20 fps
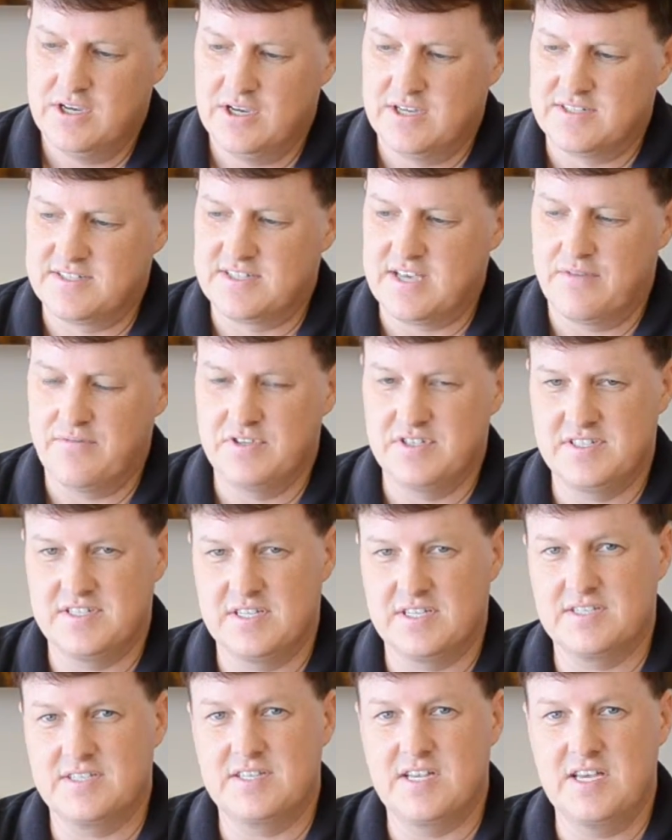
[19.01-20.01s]
a 7
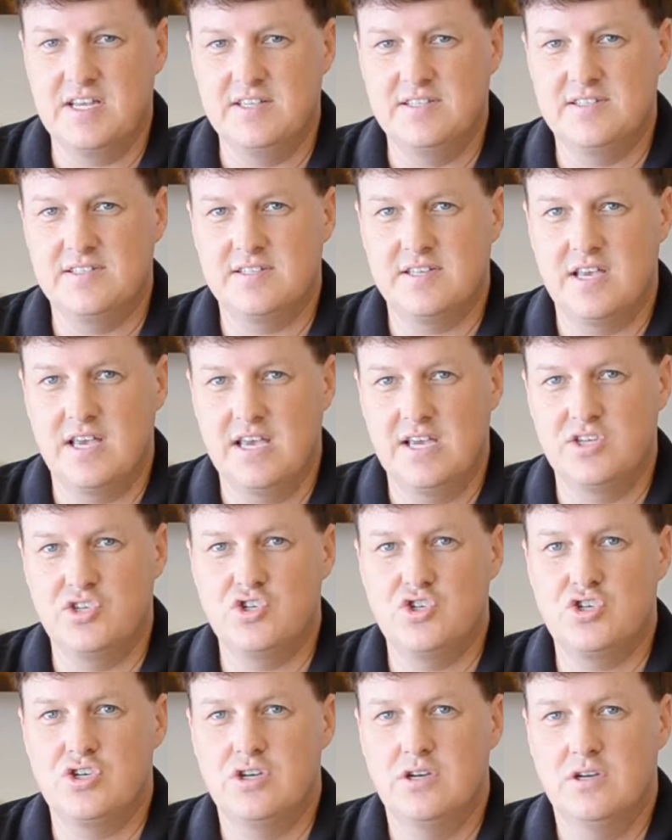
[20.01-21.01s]
16
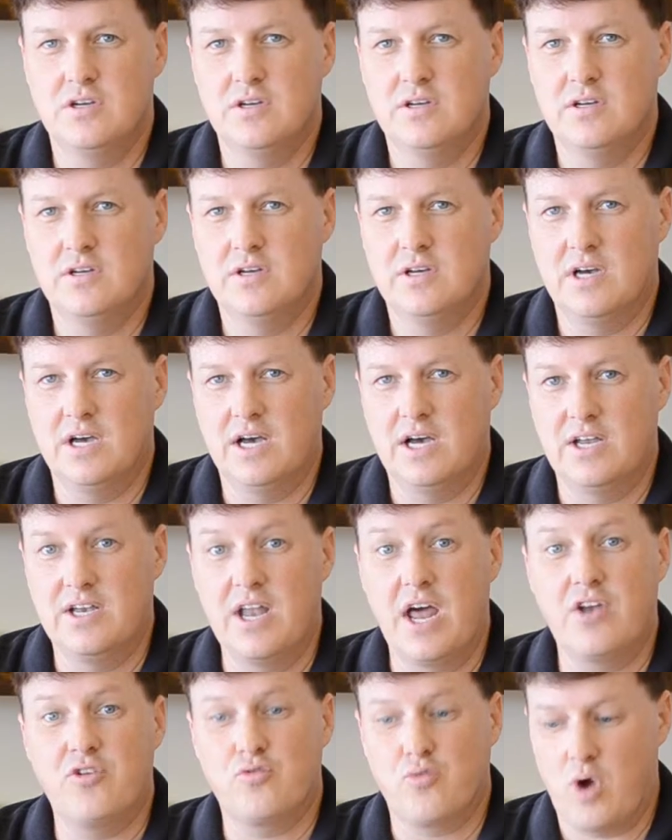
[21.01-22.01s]
inch uh,
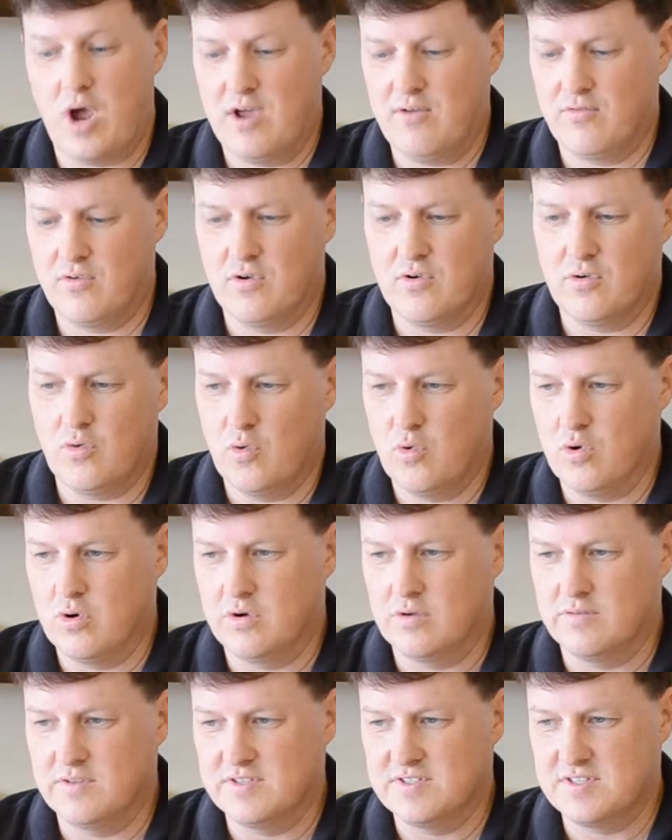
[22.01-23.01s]
nut driver,
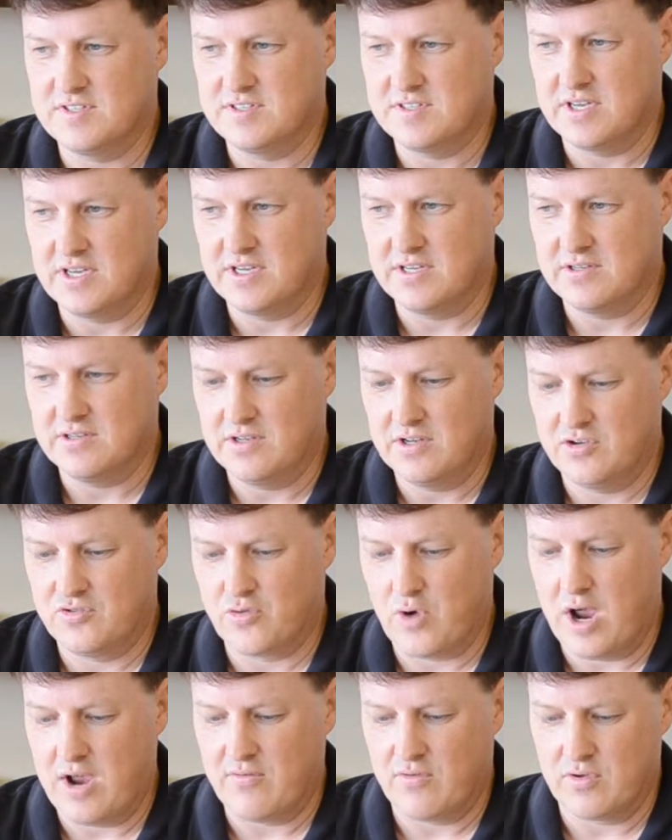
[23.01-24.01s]
or this is a, a,
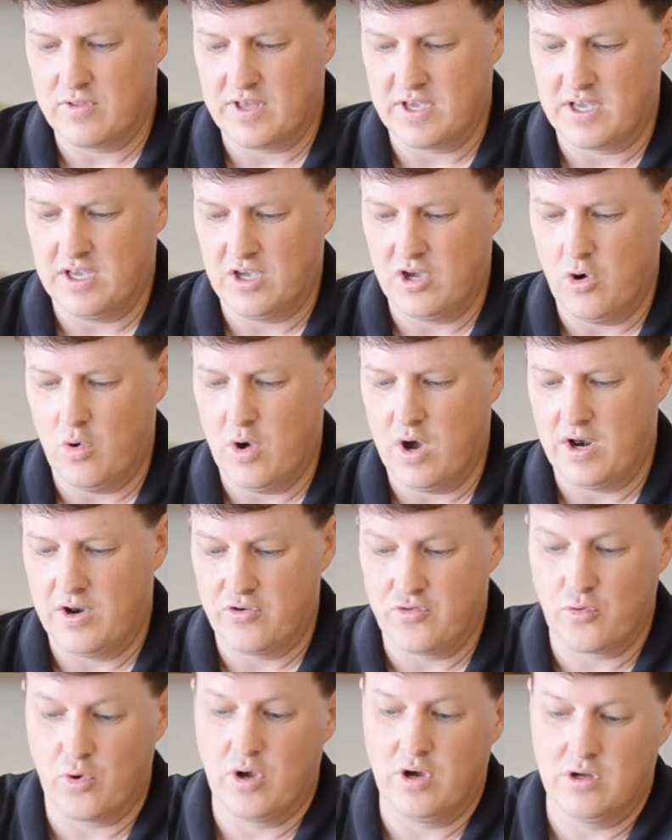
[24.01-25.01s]
driver that can go on
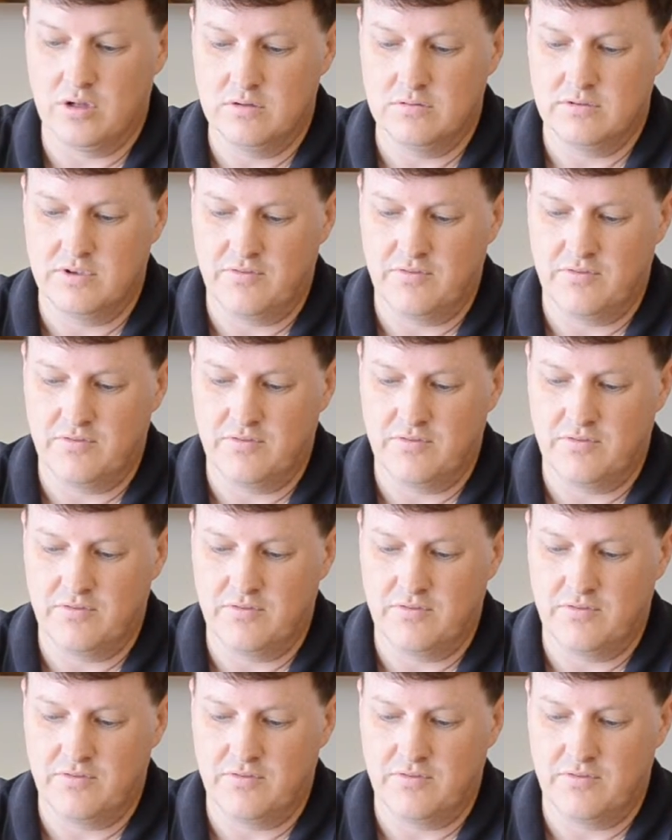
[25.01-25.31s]
a drill.